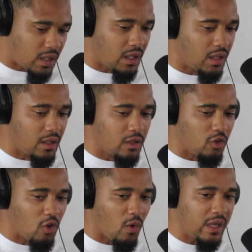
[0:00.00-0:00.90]
kid,
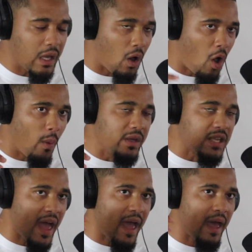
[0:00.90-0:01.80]
you know, he
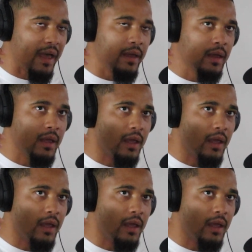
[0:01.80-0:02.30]
always had